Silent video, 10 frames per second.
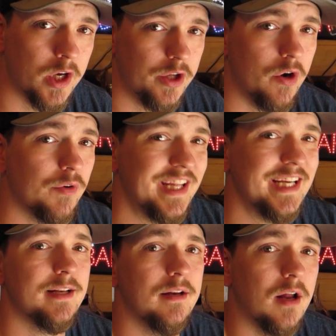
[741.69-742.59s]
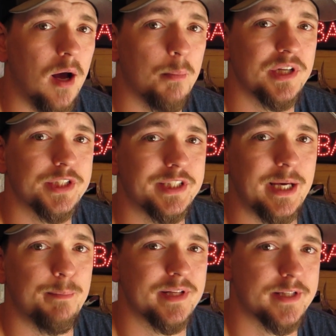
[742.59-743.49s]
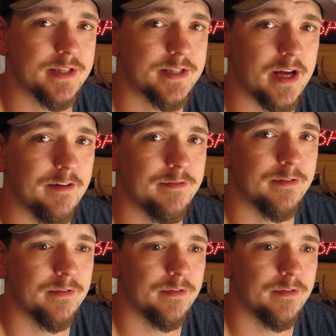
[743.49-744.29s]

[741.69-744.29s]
You don't need a bunch of tippets and stuff.